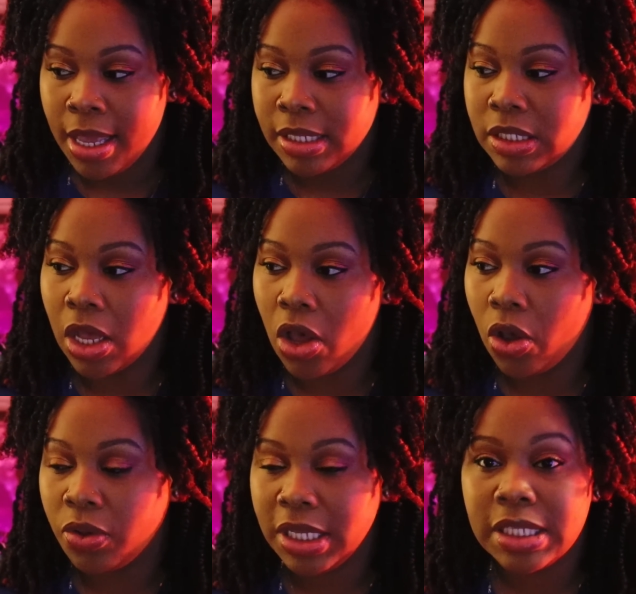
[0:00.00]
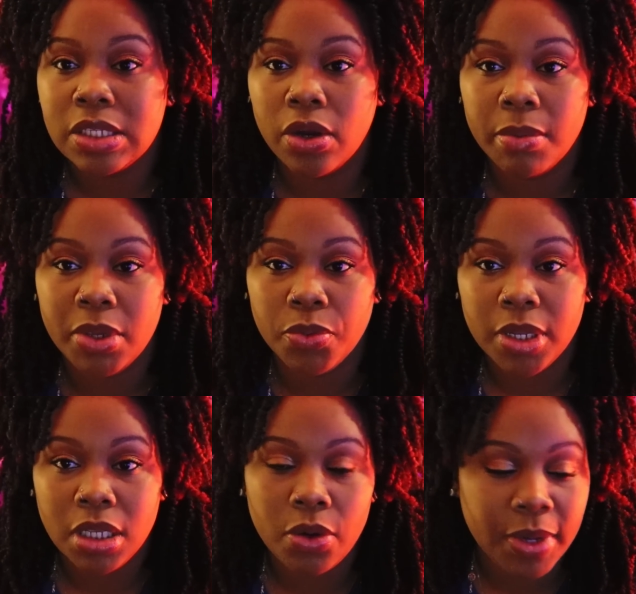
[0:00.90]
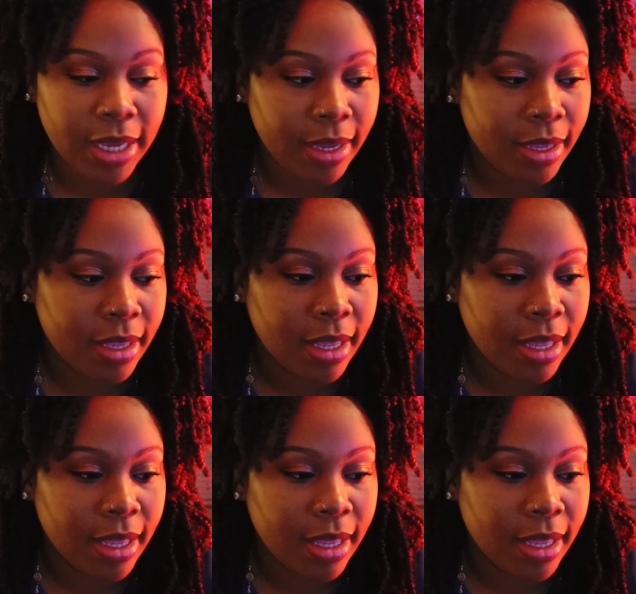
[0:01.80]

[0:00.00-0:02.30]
So this is going to be really quick.